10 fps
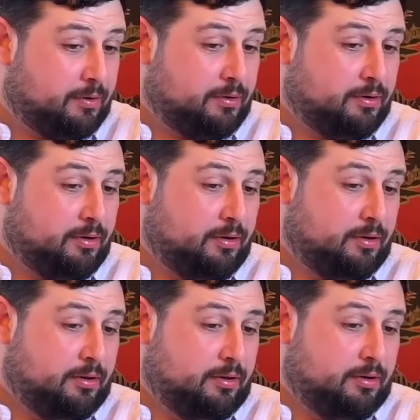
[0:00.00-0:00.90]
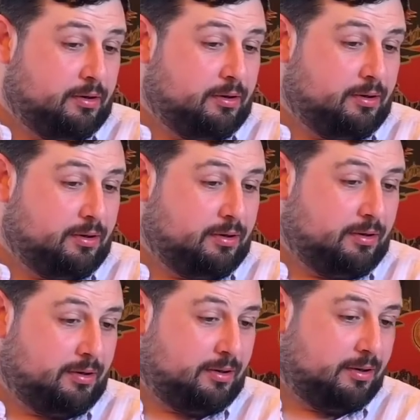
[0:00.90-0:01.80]

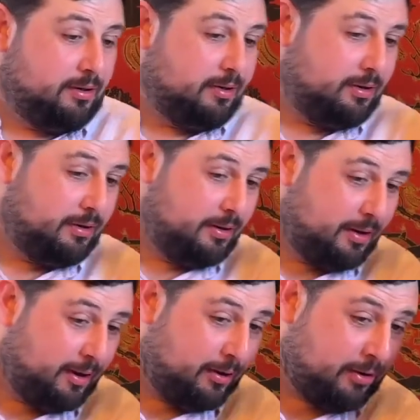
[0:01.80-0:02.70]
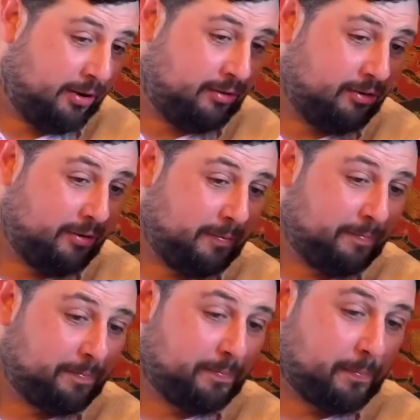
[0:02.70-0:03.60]
(silent)